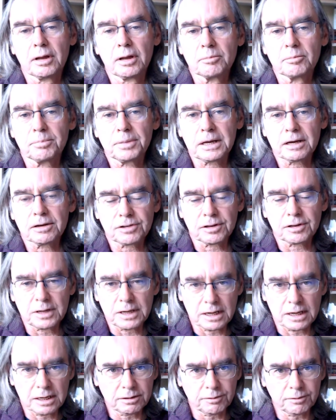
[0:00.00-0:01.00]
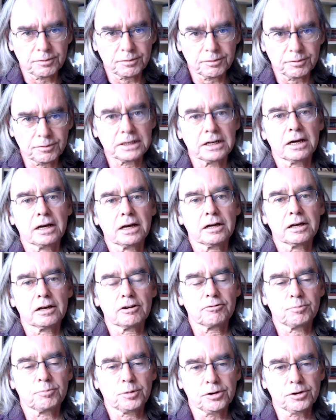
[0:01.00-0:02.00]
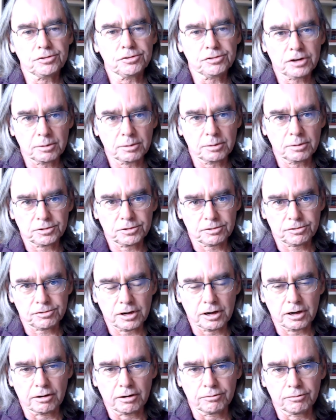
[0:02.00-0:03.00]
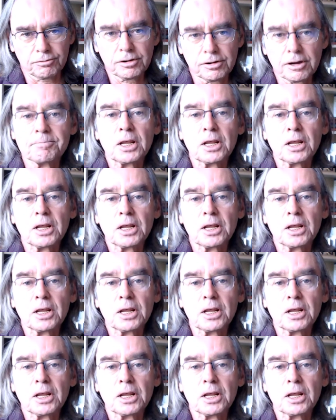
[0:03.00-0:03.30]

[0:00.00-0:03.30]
Because at the end of the day, if push comes to shove,